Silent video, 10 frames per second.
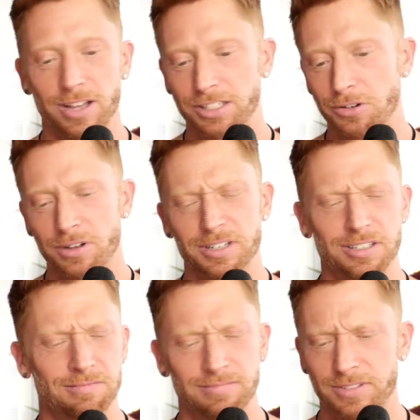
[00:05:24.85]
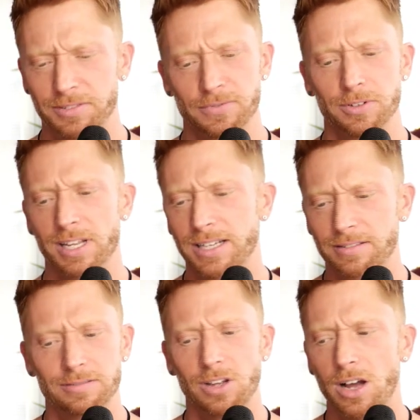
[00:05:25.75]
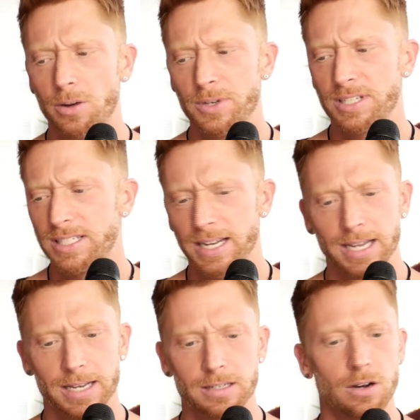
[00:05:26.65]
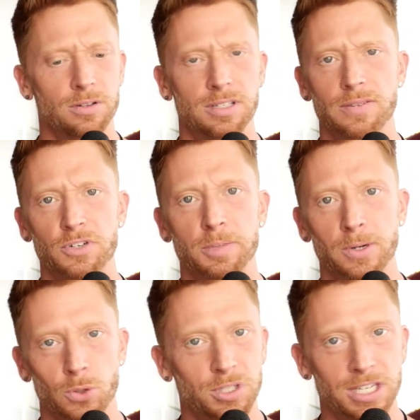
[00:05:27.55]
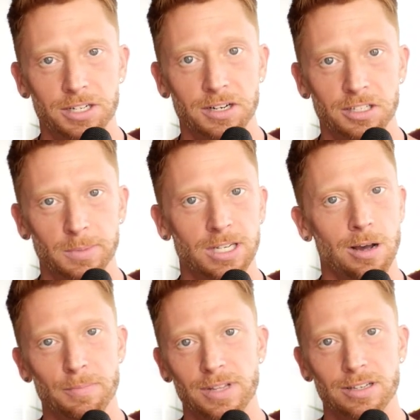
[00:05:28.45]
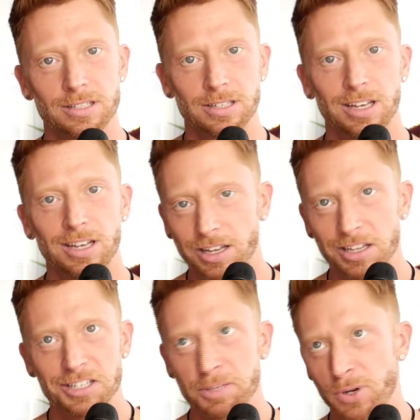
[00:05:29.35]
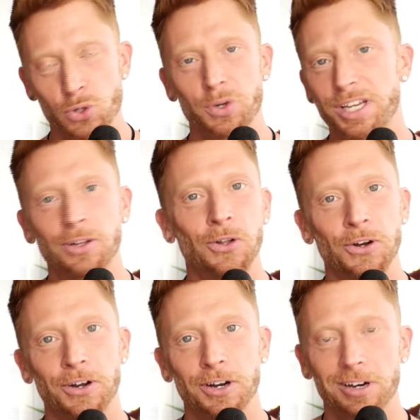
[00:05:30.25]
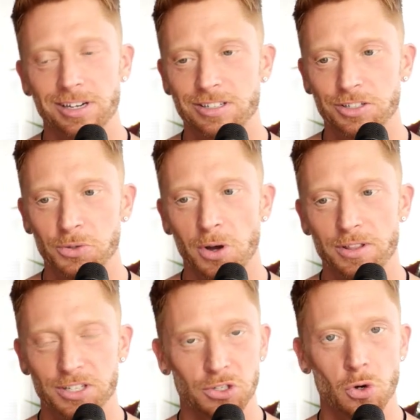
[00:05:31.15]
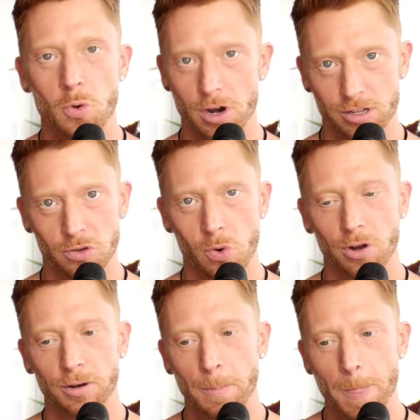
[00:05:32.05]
I did all these for like almost a decade, did all these different spiritual teachings to become this spiritual healer and do all this soul work in the world.